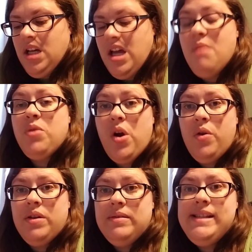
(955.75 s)

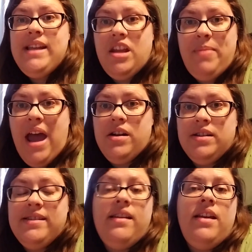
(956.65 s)
GUMROAD to sell their
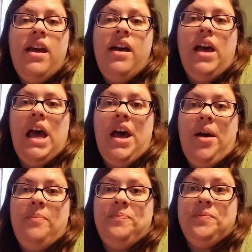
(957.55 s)
patterns.
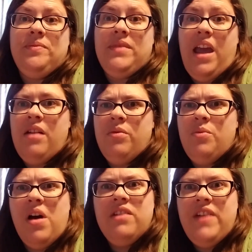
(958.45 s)
And
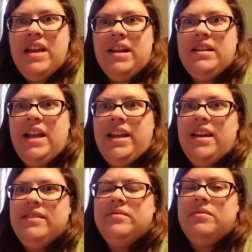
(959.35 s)
Wild Violet, like
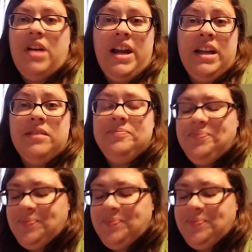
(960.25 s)
Ryan